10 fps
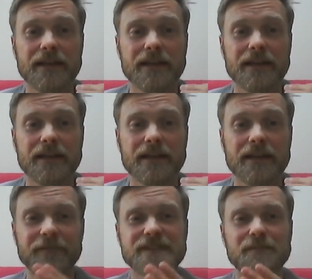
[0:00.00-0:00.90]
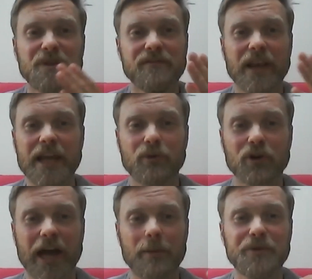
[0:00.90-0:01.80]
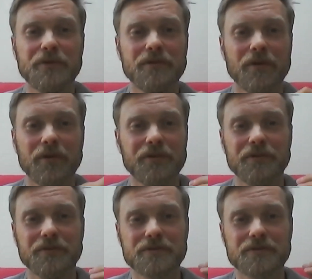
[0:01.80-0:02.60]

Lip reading: Even if it's a bit of a labor camp, you